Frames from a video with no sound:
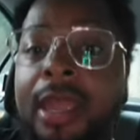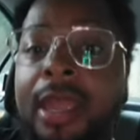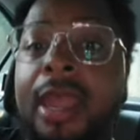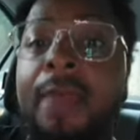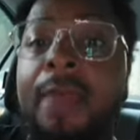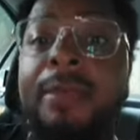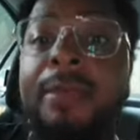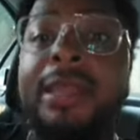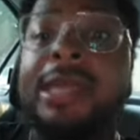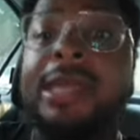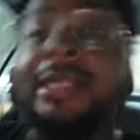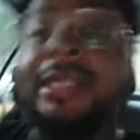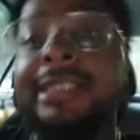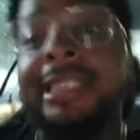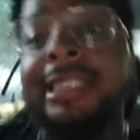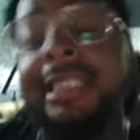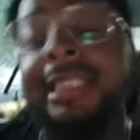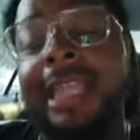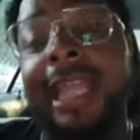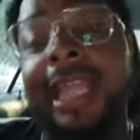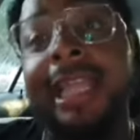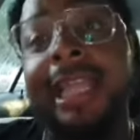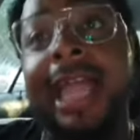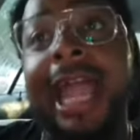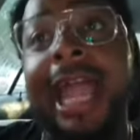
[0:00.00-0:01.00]
because his
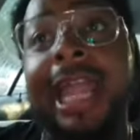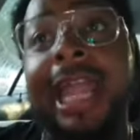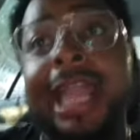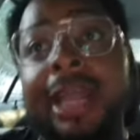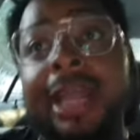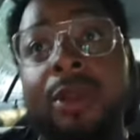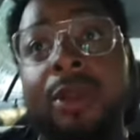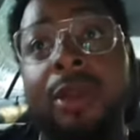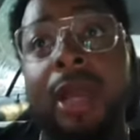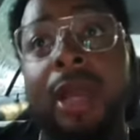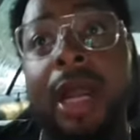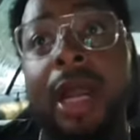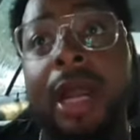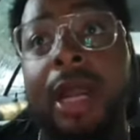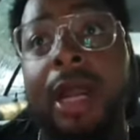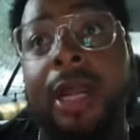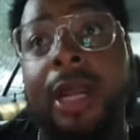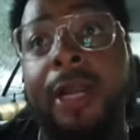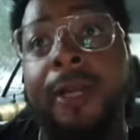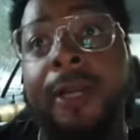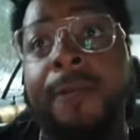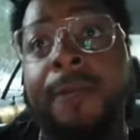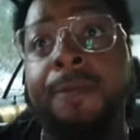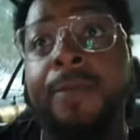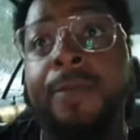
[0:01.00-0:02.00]
thing,
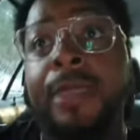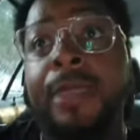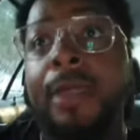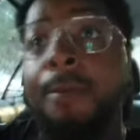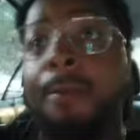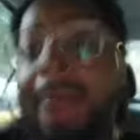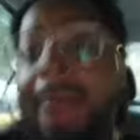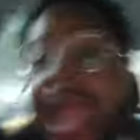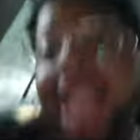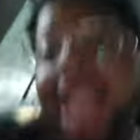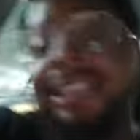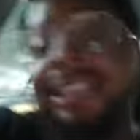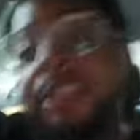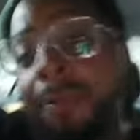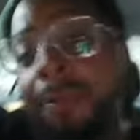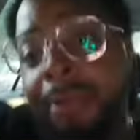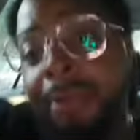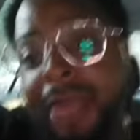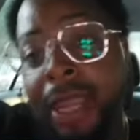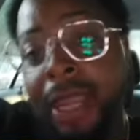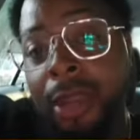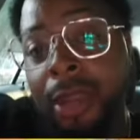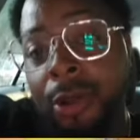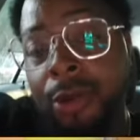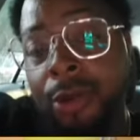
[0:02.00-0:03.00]
Mass
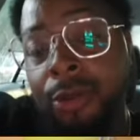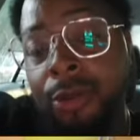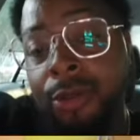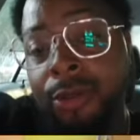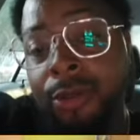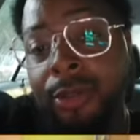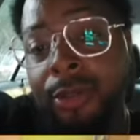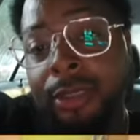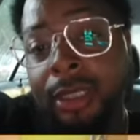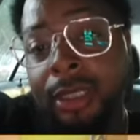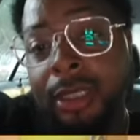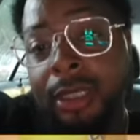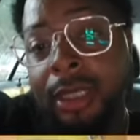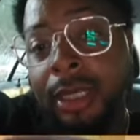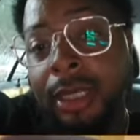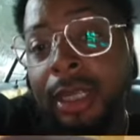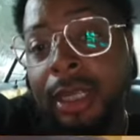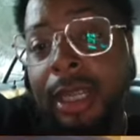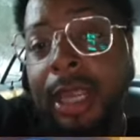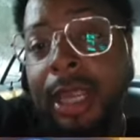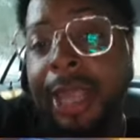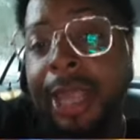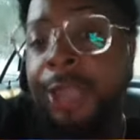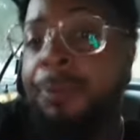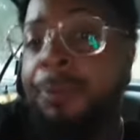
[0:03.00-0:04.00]
Appeal
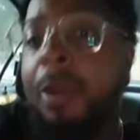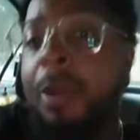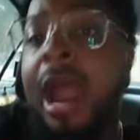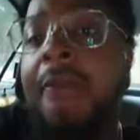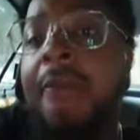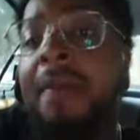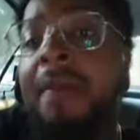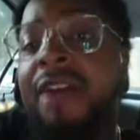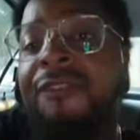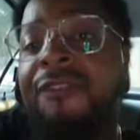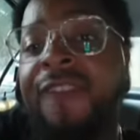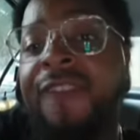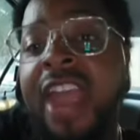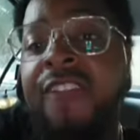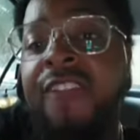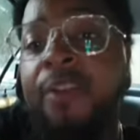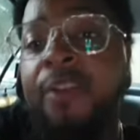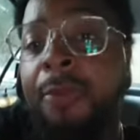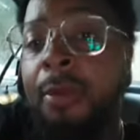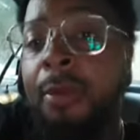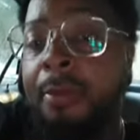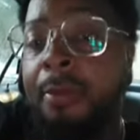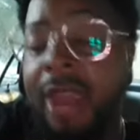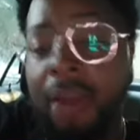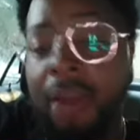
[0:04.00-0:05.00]
is probably my favorite
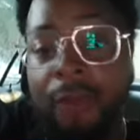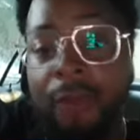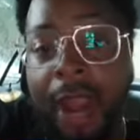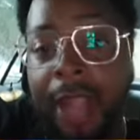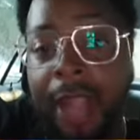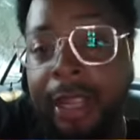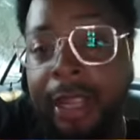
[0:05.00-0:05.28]
Premier record.